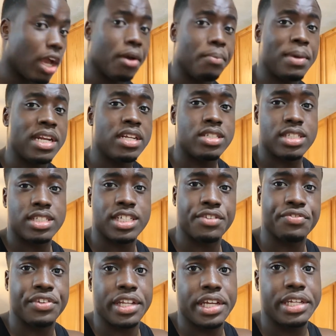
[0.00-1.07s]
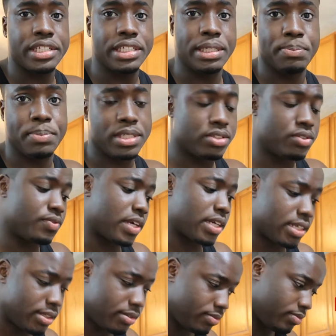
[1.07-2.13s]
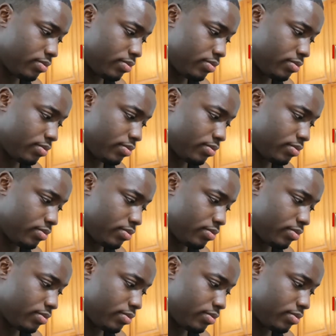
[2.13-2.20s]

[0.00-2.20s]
I manage a Chick-fil-A in Pennsylvania.